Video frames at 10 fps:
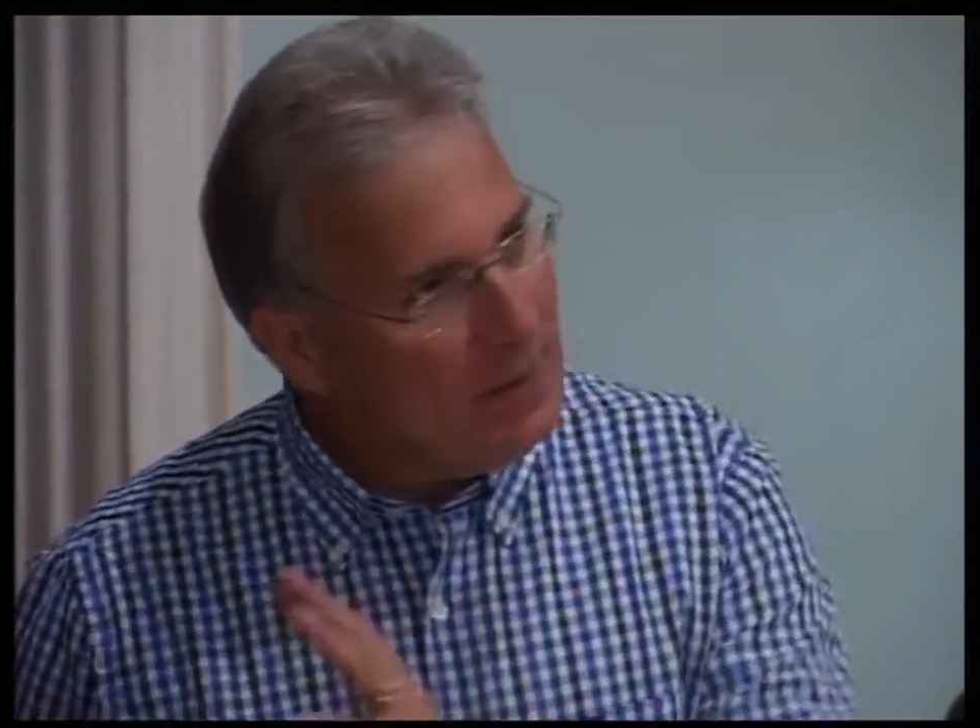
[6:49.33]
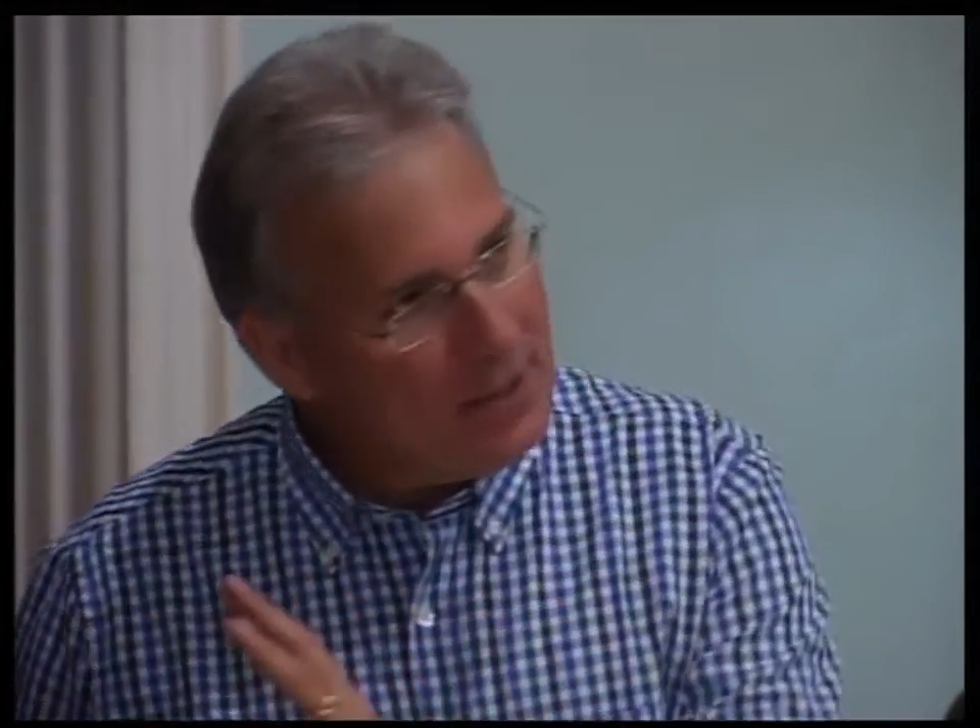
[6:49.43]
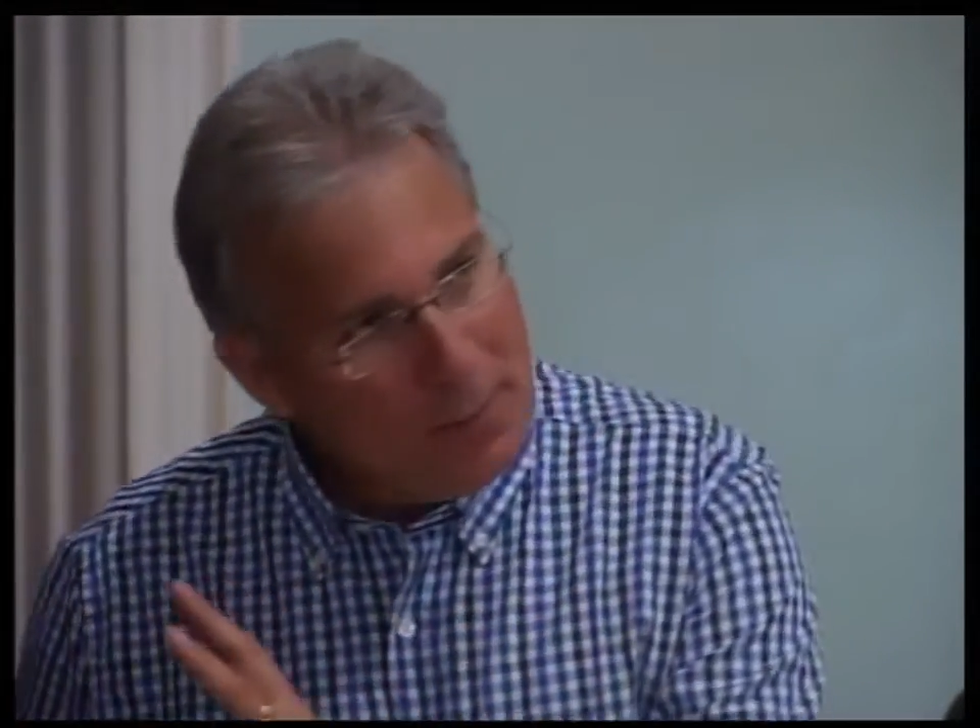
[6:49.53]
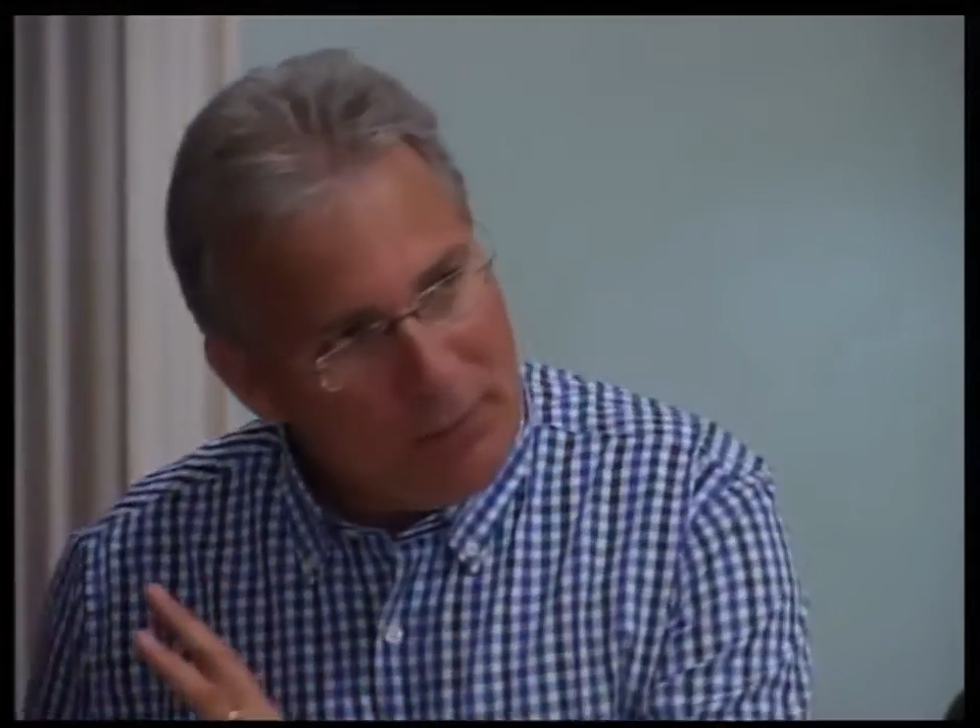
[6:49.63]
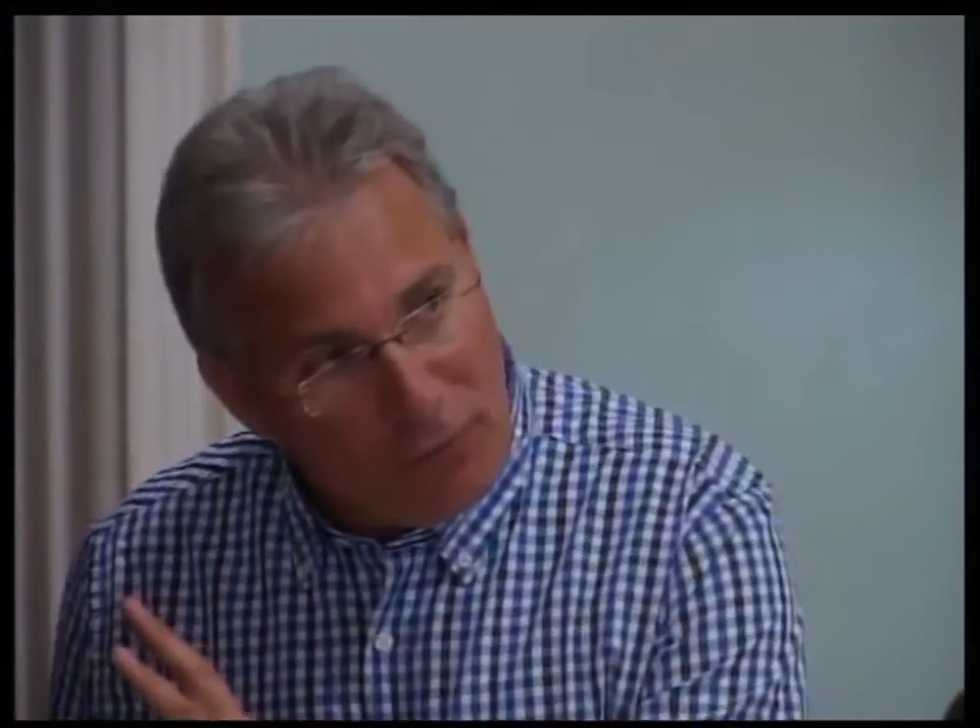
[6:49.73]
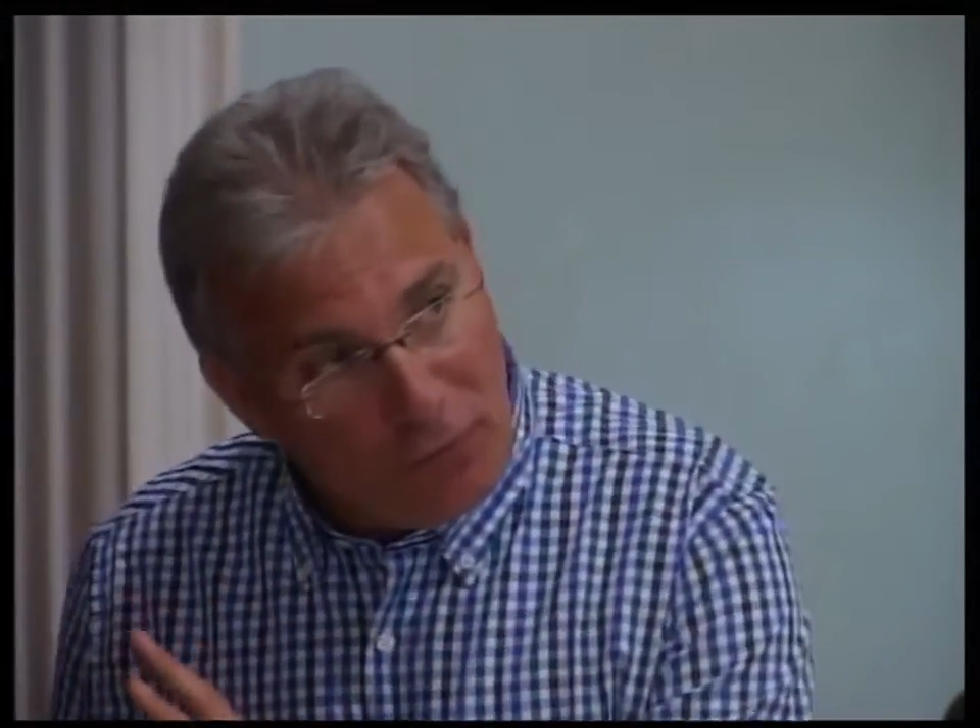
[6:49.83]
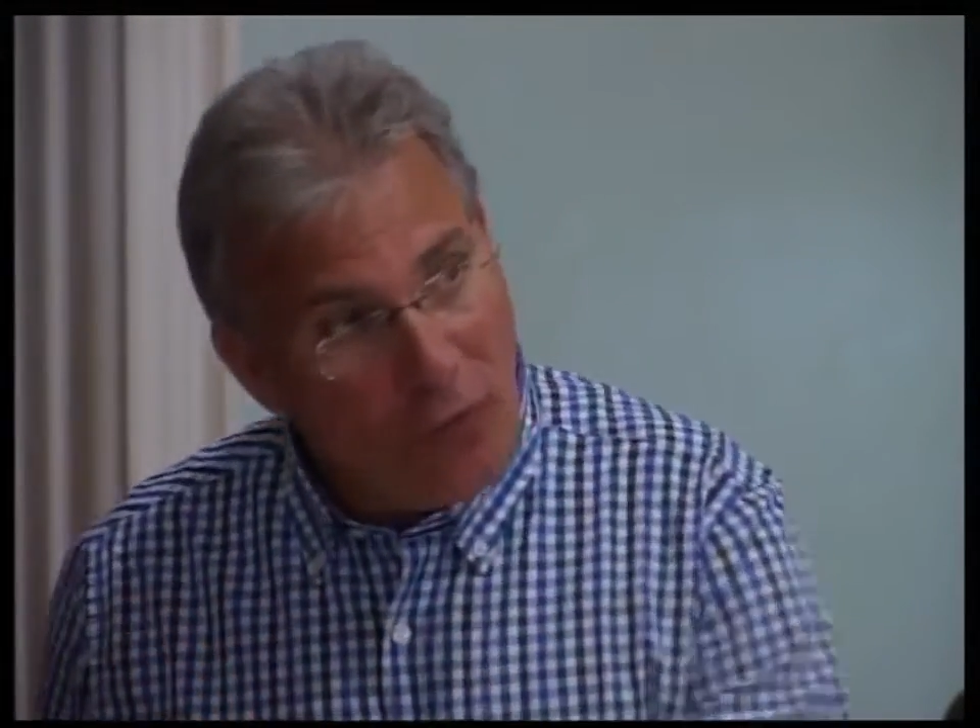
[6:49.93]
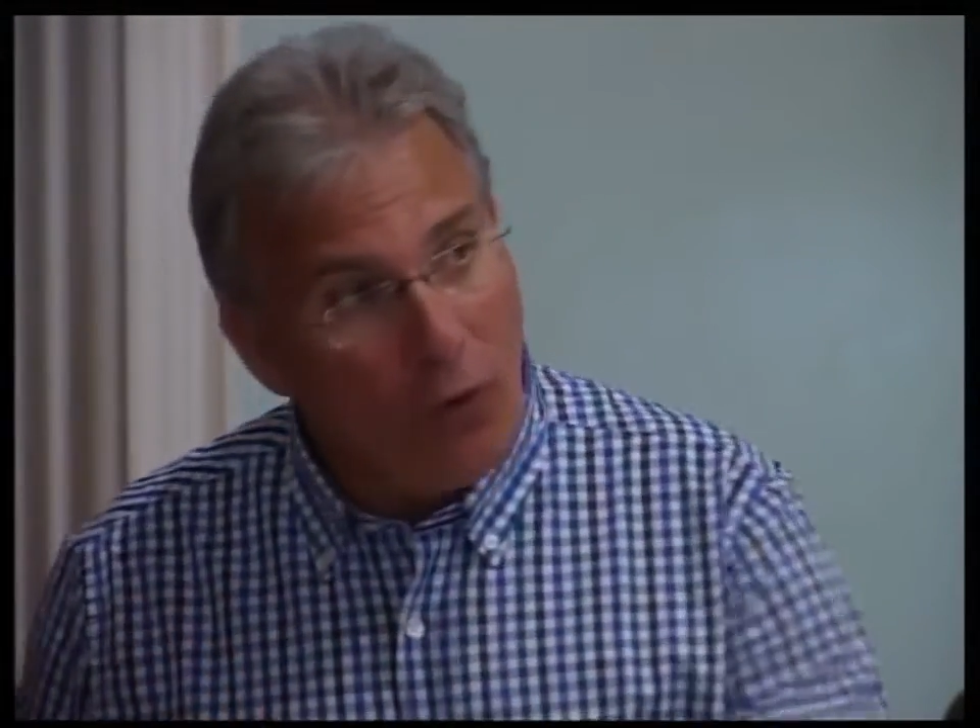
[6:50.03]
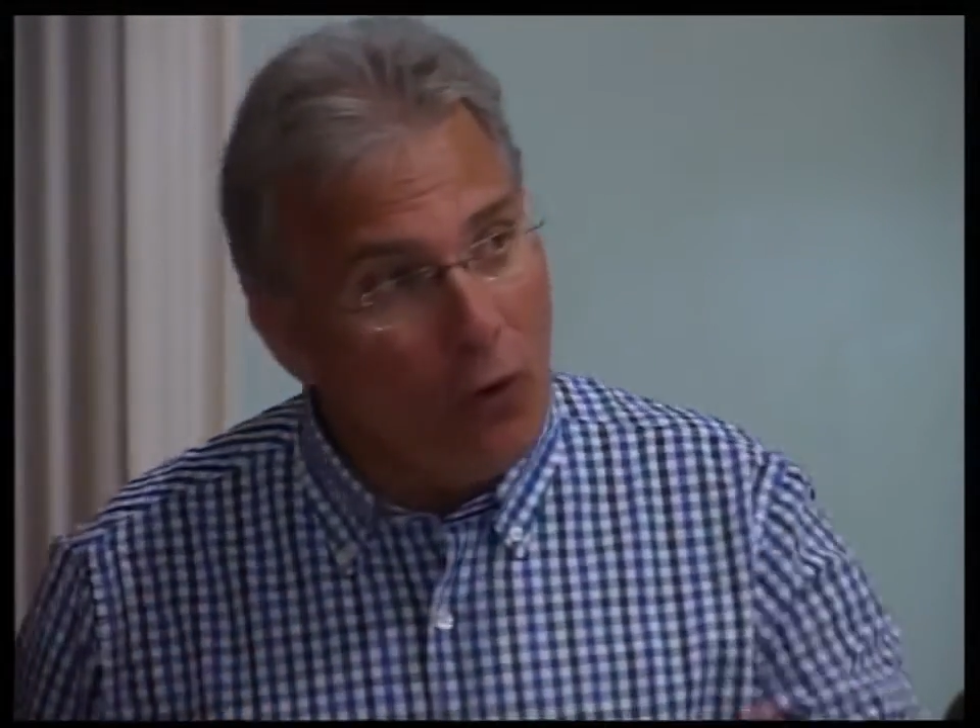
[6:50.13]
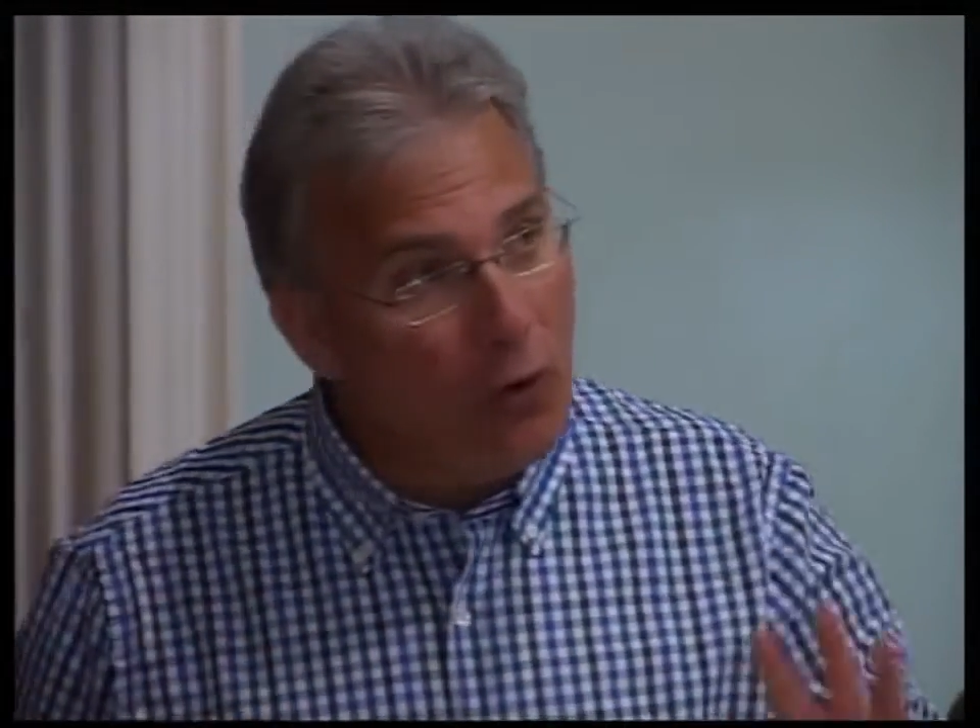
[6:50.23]
there's been
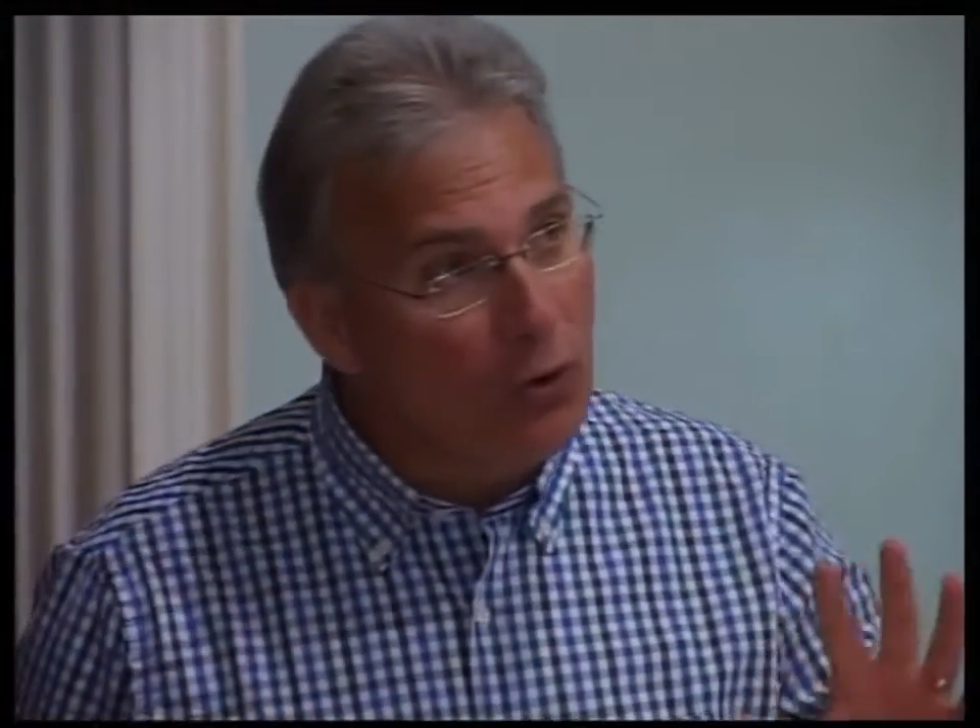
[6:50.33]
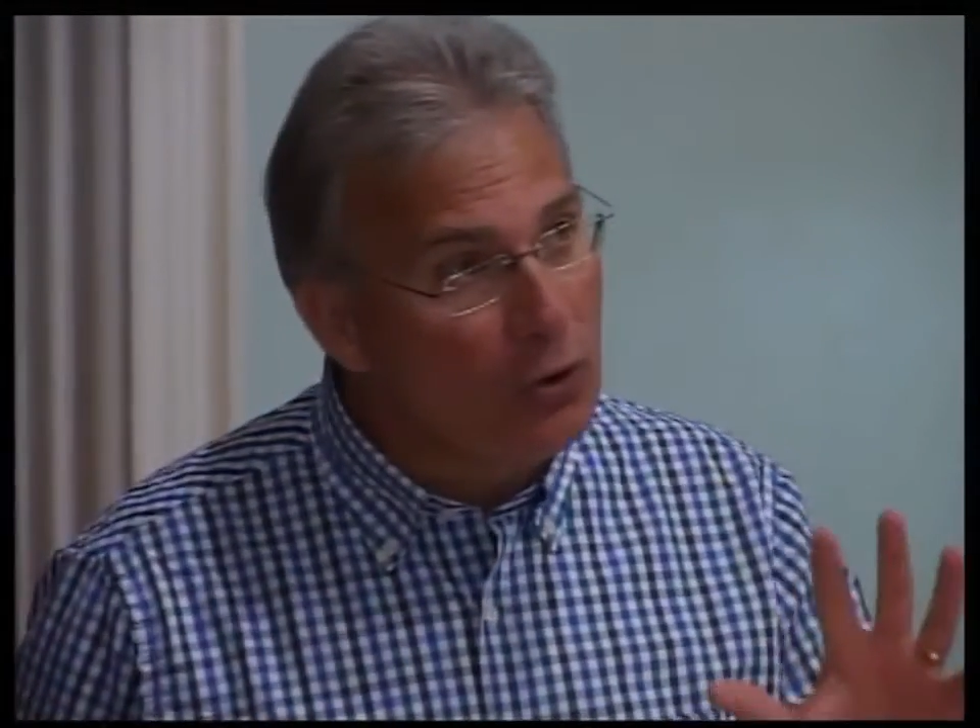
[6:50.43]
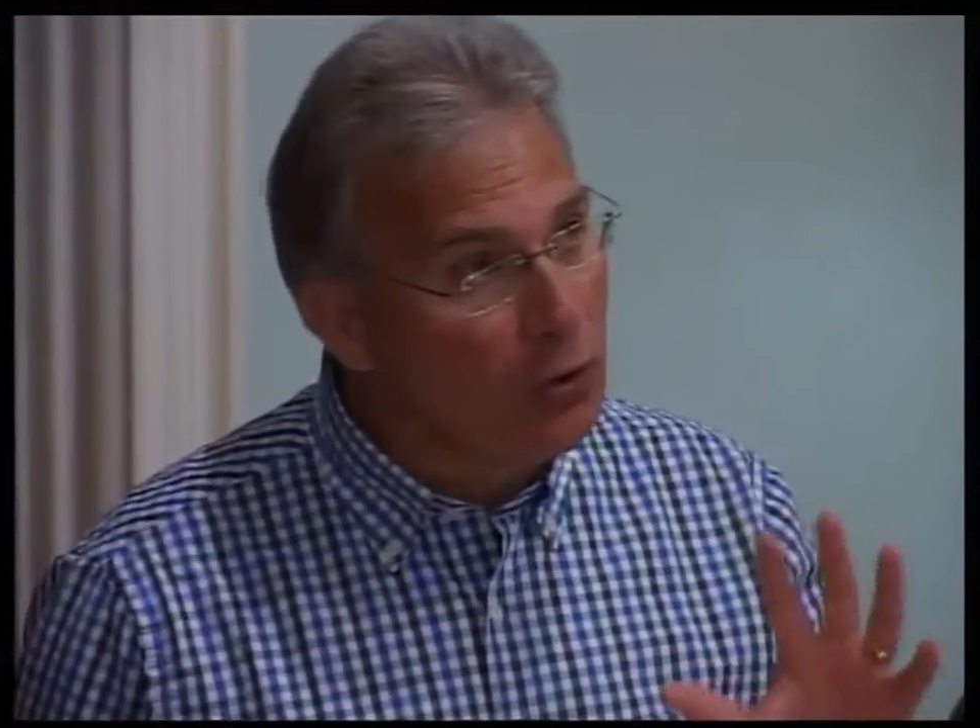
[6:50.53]
four